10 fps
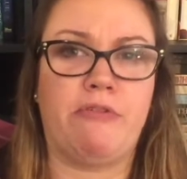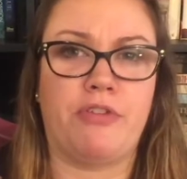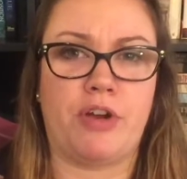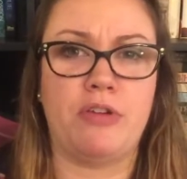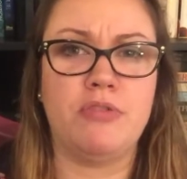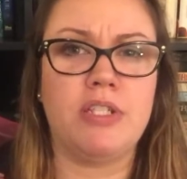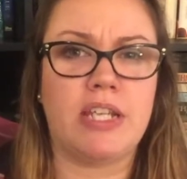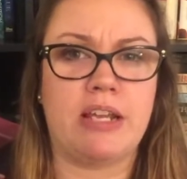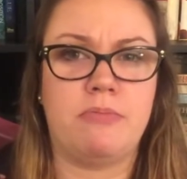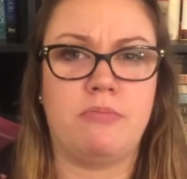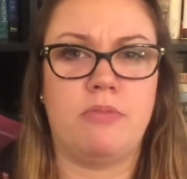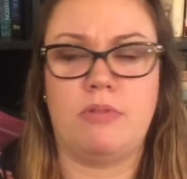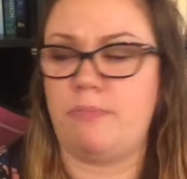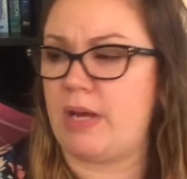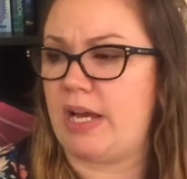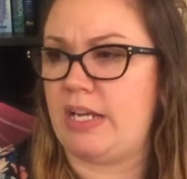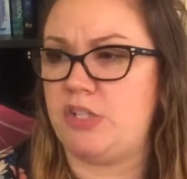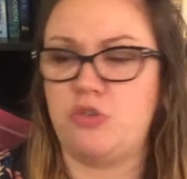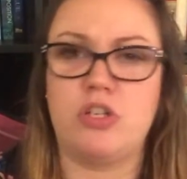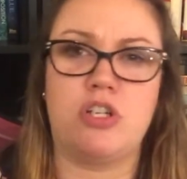of Thrones and by
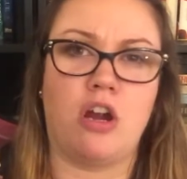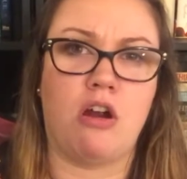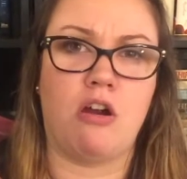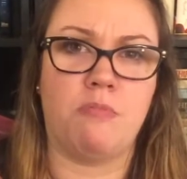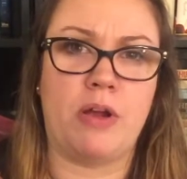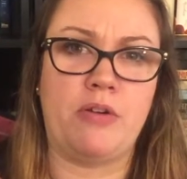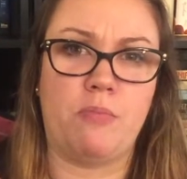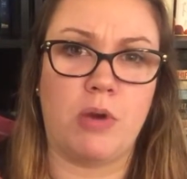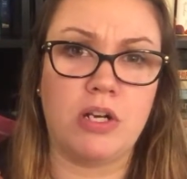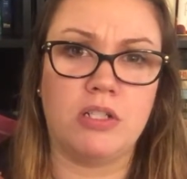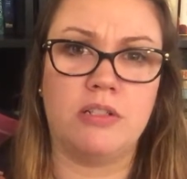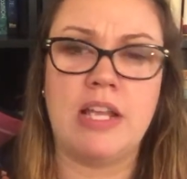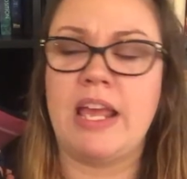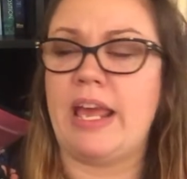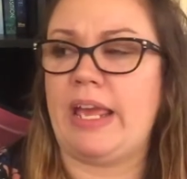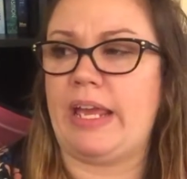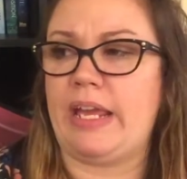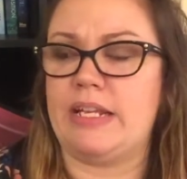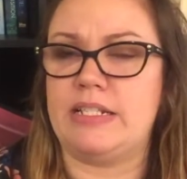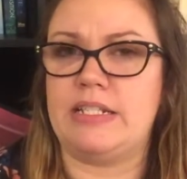George R. R. Martin,
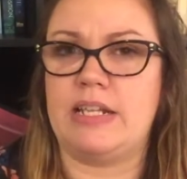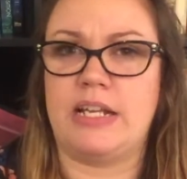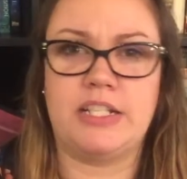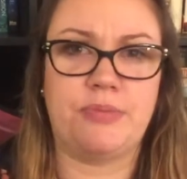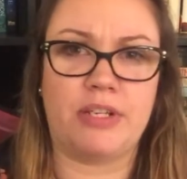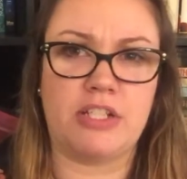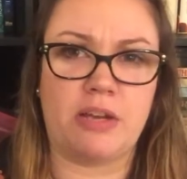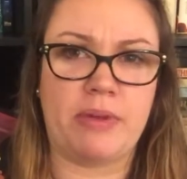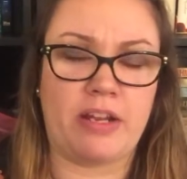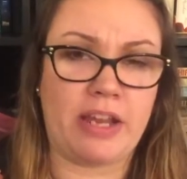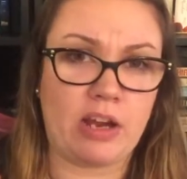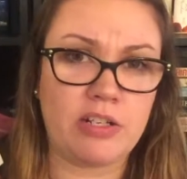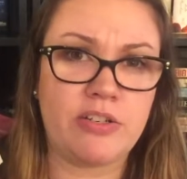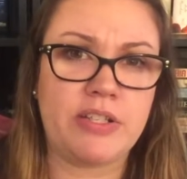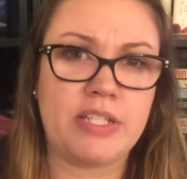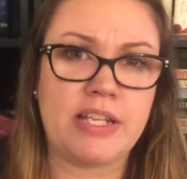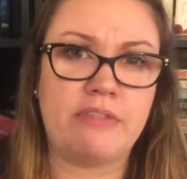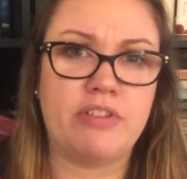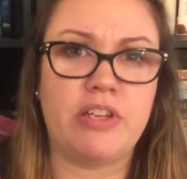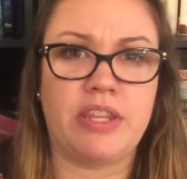and I just want to talk about a character in this
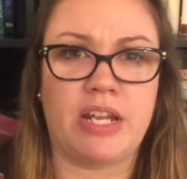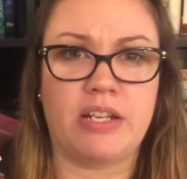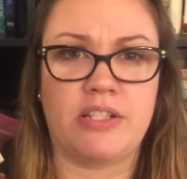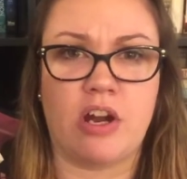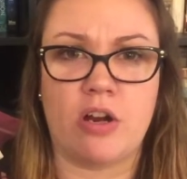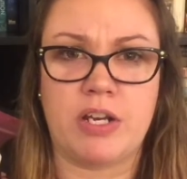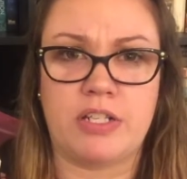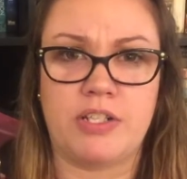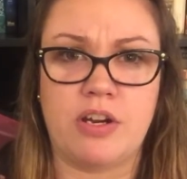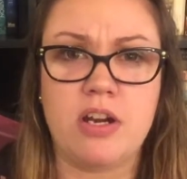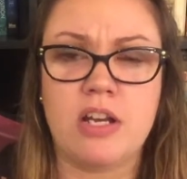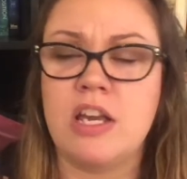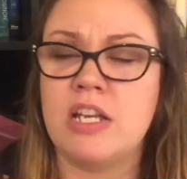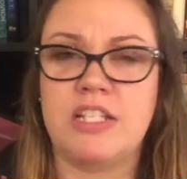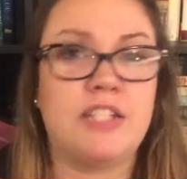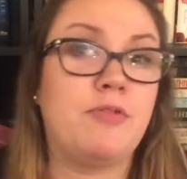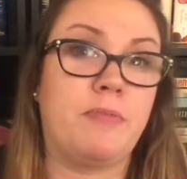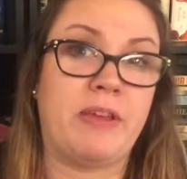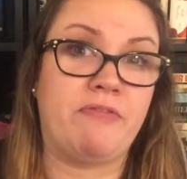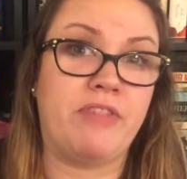novel, and that is Arya Stark. She's one
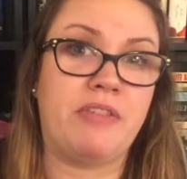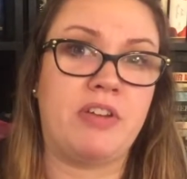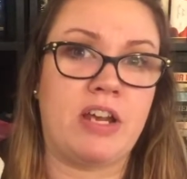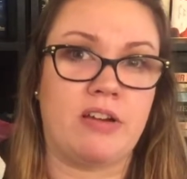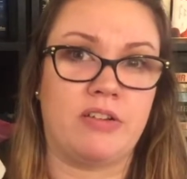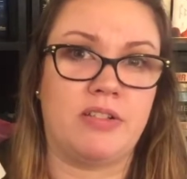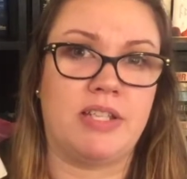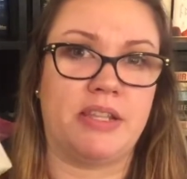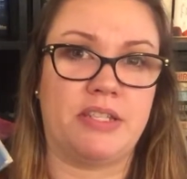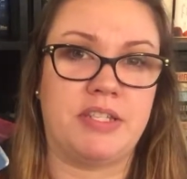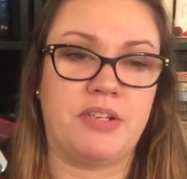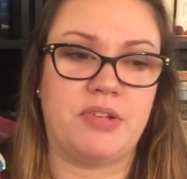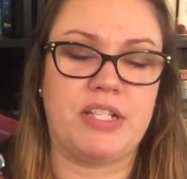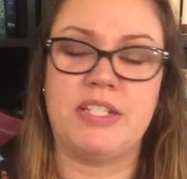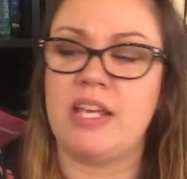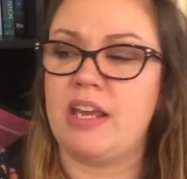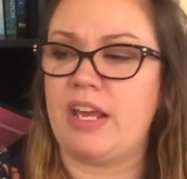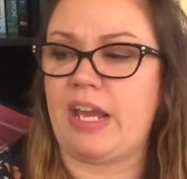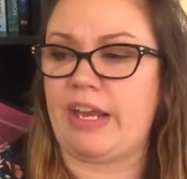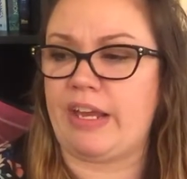of my favorite characters in the series,
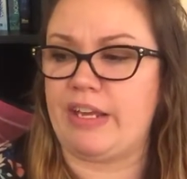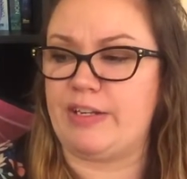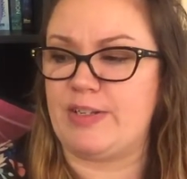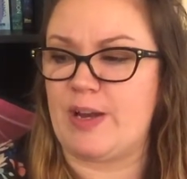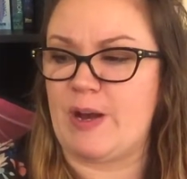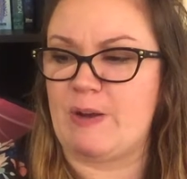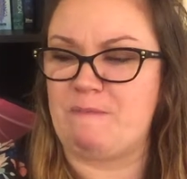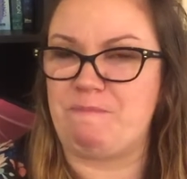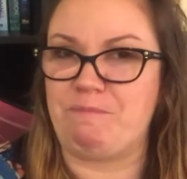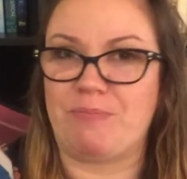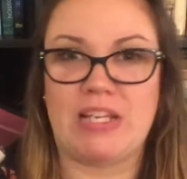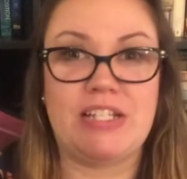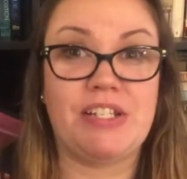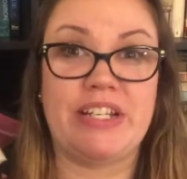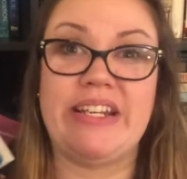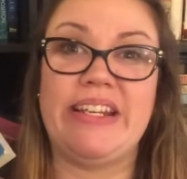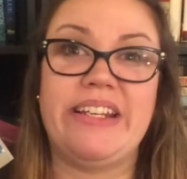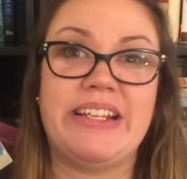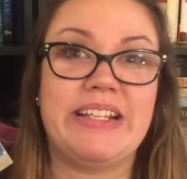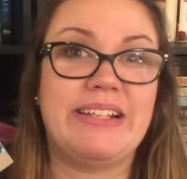and um,
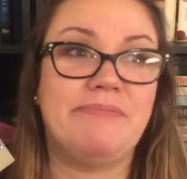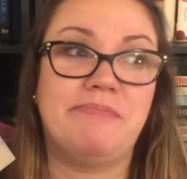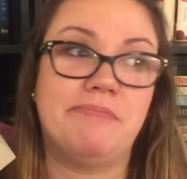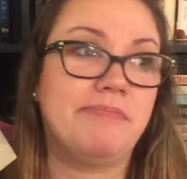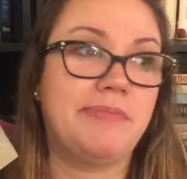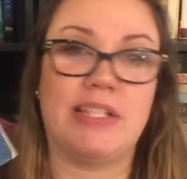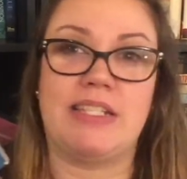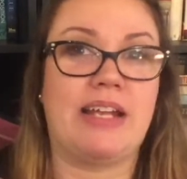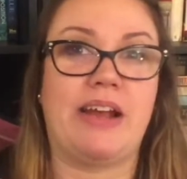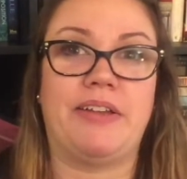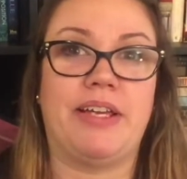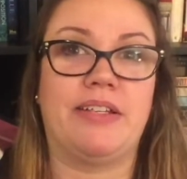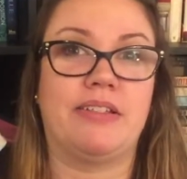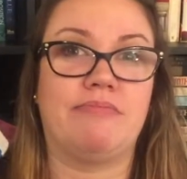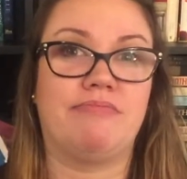she doesn't act like